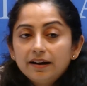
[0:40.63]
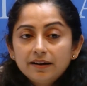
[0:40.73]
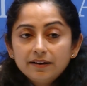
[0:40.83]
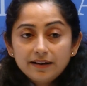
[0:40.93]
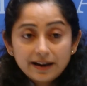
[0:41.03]

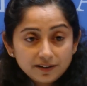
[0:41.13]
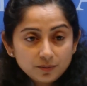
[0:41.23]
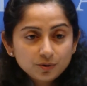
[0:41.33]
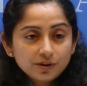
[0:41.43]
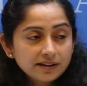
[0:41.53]
at
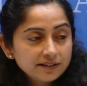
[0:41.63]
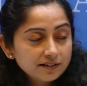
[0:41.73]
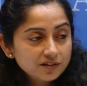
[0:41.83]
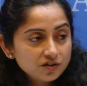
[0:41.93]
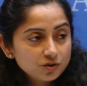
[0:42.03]
the Brookings
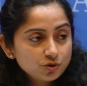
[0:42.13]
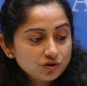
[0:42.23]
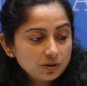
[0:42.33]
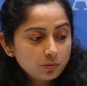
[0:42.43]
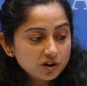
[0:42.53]

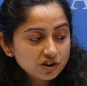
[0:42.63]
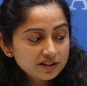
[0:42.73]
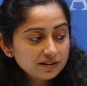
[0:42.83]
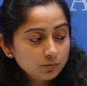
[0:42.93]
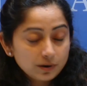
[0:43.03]
Institution in
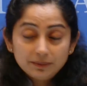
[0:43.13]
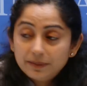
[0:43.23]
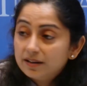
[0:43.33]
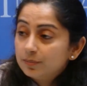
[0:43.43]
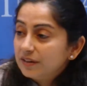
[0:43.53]
Washington, will
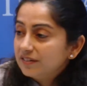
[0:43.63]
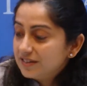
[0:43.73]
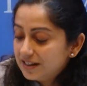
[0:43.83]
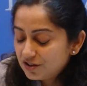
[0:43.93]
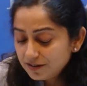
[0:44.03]
make a
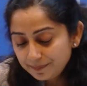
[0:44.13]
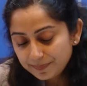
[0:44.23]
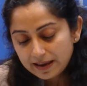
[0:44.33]
presentation.